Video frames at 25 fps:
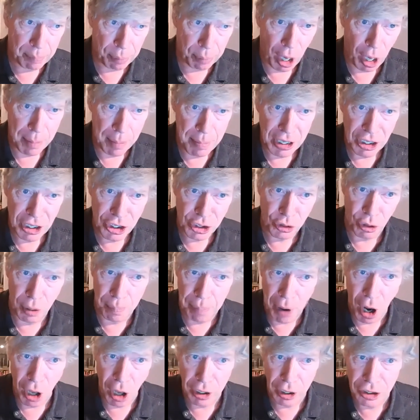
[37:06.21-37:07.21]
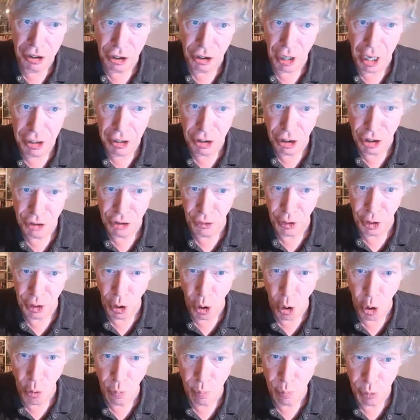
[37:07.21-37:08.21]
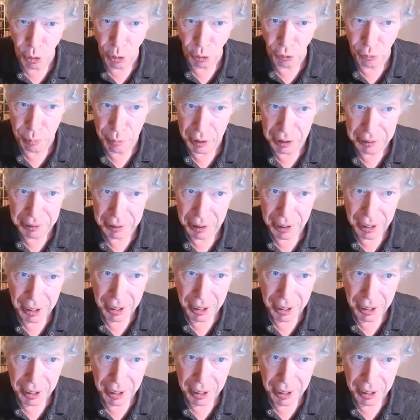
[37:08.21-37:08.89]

Prime Minister apologizes for the home movement.